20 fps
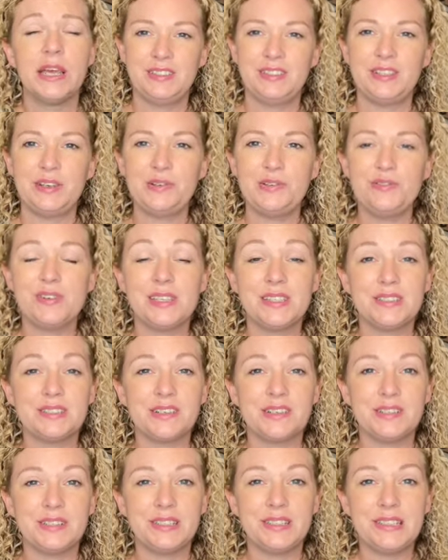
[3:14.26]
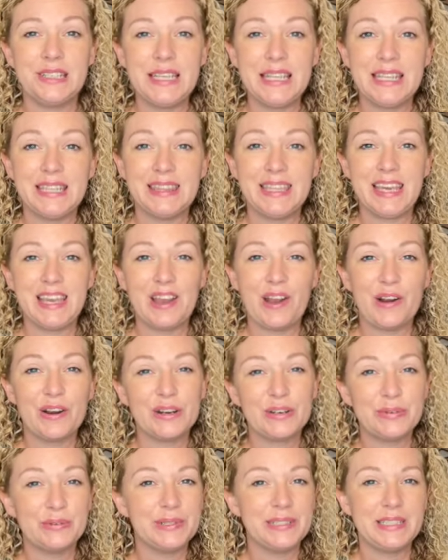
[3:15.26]
so you can start to see that they
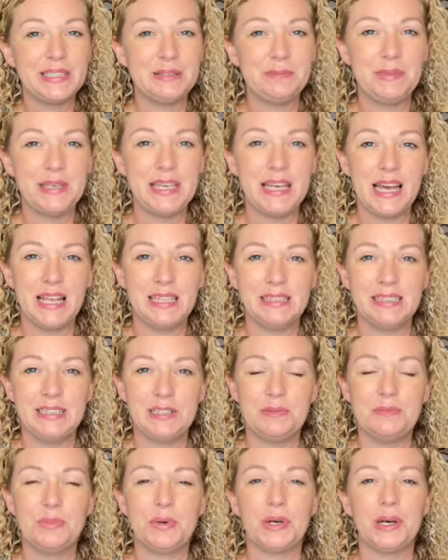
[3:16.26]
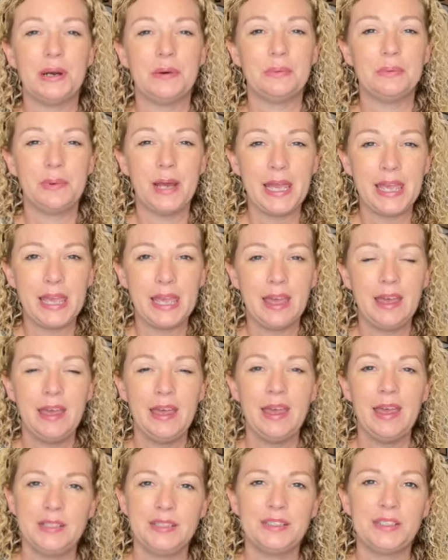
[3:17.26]
are going to be a little more awake.
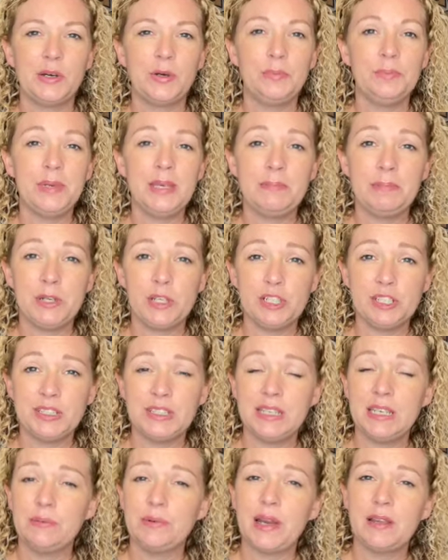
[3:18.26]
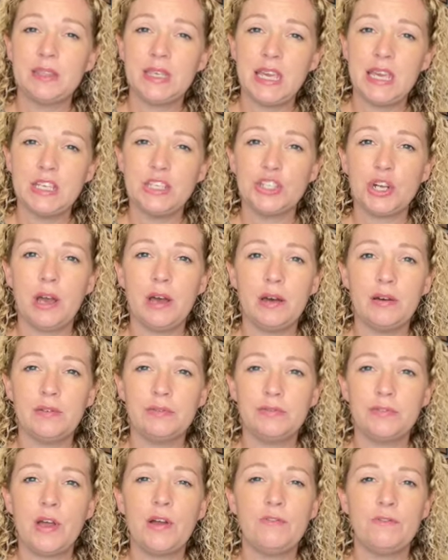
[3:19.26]
So me personally, around the age
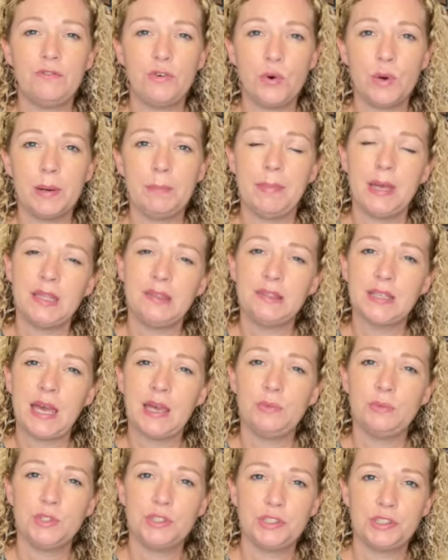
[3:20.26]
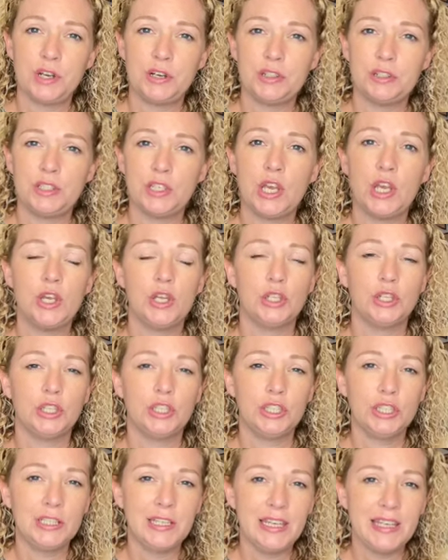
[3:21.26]
of 4 months, I will start
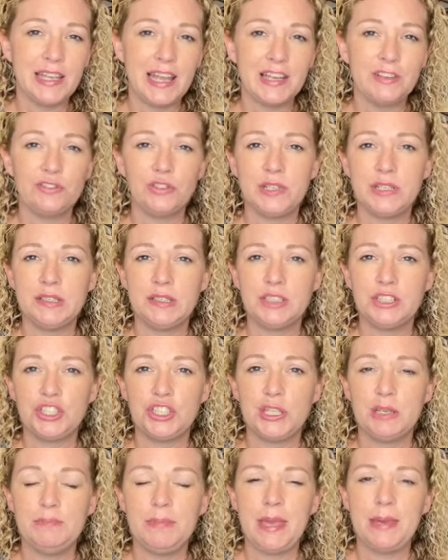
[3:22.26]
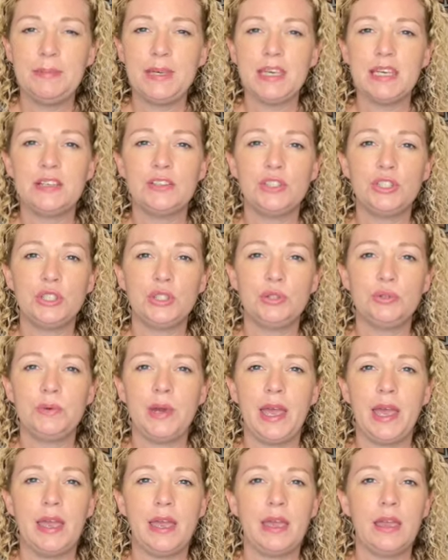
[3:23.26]
looking at transitioning baby into
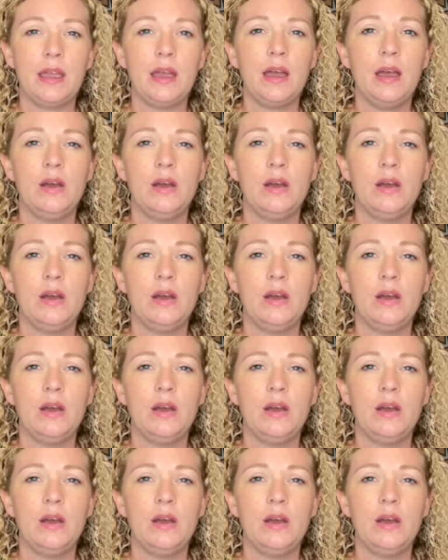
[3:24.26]
a